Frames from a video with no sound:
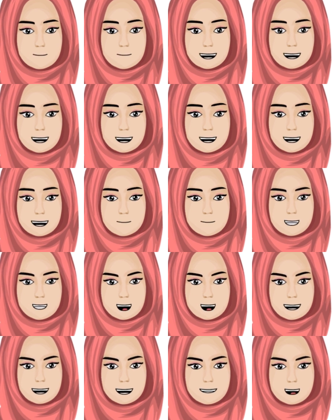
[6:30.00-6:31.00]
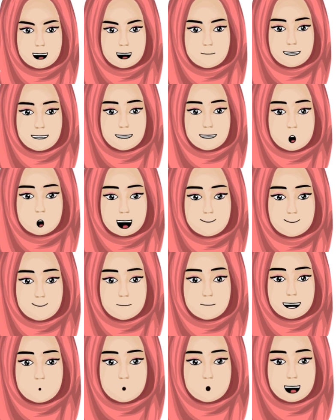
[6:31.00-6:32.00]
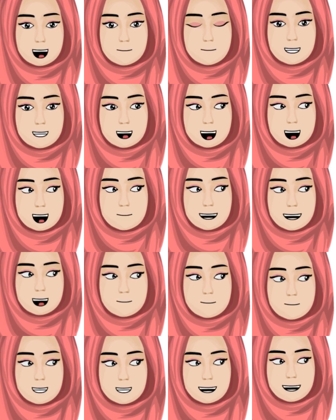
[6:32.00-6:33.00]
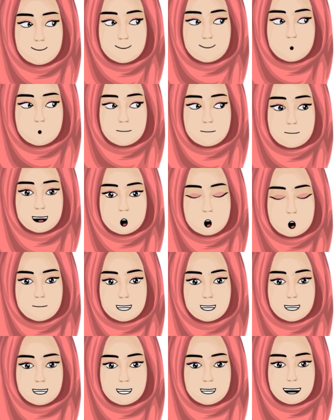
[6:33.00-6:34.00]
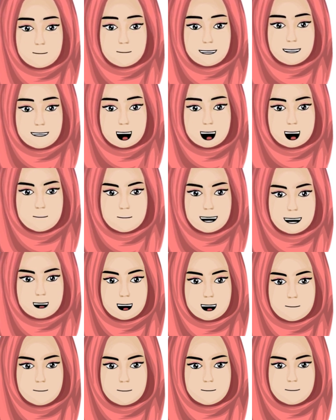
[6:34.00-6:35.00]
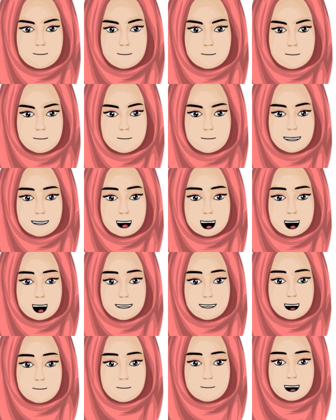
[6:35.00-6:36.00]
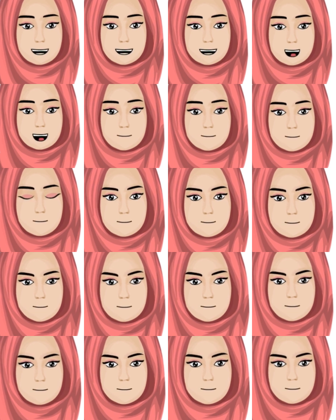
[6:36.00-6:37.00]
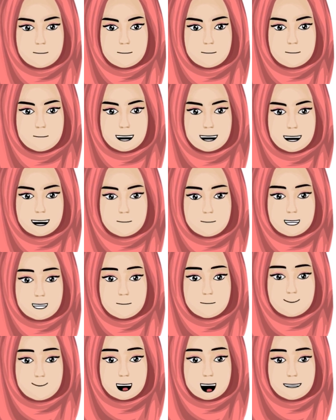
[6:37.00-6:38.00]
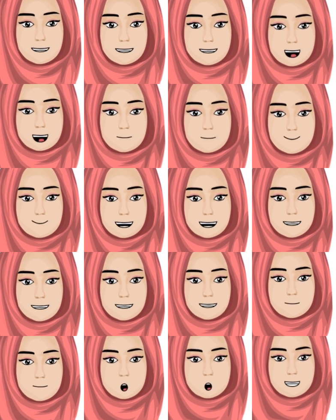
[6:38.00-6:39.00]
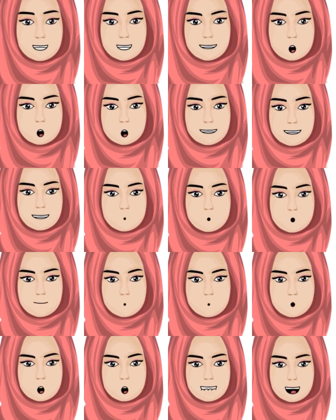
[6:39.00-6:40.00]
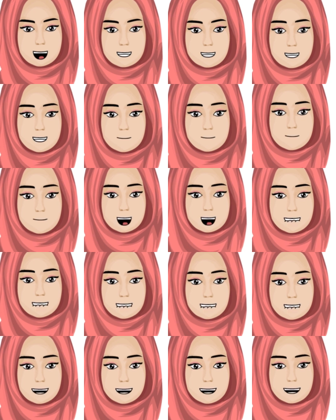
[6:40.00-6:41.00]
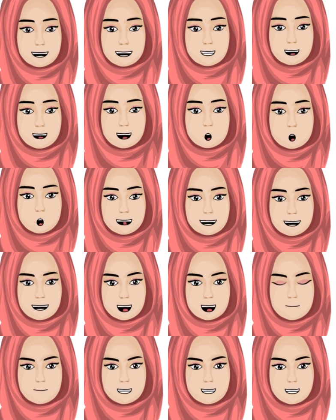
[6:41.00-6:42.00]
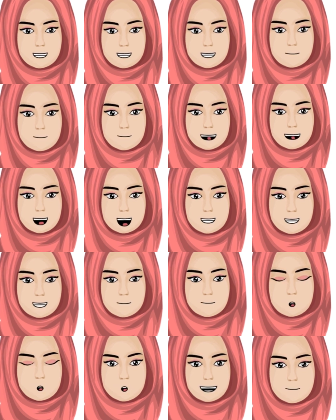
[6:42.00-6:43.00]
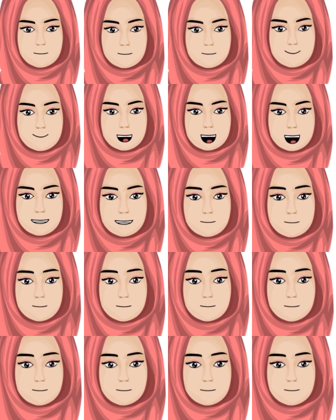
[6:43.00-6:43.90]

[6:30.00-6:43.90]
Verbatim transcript: They reduce the weight of the skull, they humidify and give warmth to the inspired air, they filter the air, they help in pressure damping, shock absorption, provide vocal resonance, and also help in the olfactory function.